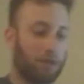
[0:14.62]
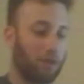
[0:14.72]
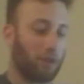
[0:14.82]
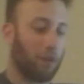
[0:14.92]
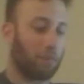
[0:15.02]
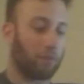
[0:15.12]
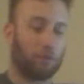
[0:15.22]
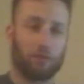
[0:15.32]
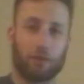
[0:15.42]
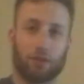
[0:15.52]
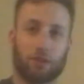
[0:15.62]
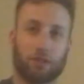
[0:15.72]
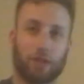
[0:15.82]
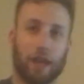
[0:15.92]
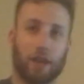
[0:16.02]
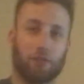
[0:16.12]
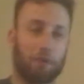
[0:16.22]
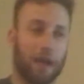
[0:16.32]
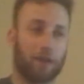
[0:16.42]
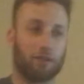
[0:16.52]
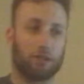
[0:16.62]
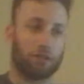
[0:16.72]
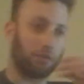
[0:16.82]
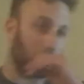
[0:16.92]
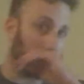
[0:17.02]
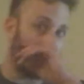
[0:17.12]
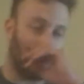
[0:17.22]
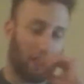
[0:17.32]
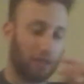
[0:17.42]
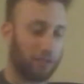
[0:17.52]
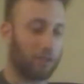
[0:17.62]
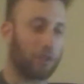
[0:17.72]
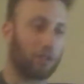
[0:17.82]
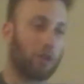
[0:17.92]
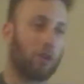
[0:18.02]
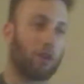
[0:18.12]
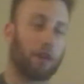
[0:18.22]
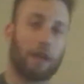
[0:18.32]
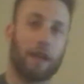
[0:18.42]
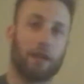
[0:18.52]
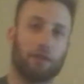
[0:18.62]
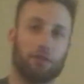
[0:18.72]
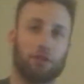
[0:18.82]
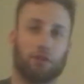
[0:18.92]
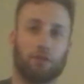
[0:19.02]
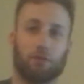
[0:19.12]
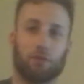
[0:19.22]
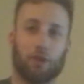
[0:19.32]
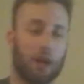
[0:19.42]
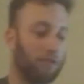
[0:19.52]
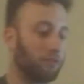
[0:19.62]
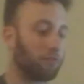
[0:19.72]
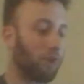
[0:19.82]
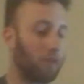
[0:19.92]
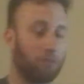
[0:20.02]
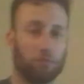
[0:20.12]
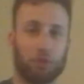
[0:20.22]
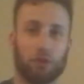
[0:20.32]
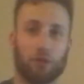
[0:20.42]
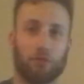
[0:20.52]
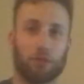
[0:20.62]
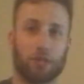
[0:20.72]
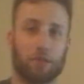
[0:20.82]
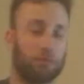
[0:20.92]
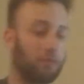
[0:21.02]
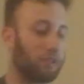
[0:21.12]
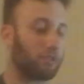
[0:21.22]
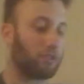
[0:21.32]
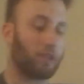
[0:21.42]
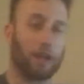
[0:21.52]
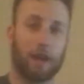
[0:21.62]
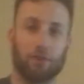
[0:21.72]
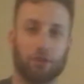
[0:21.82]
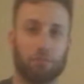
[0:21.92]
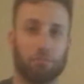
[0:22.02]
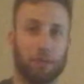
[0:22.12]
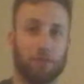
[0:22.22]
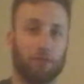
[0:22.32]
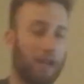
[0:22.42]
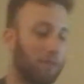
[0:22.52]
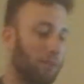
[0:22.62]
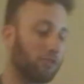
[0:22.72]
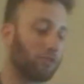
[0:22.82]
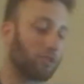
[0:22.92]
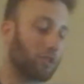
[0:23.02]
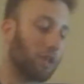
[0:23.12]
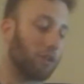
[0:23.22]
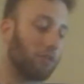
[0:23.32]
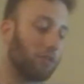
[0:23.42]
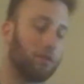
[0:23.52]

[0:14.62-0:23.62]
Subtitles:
a couple of scale patterns that you could apply to the guitar. And a lot of you probably know, for example, let's just say I have like a B flat major scale.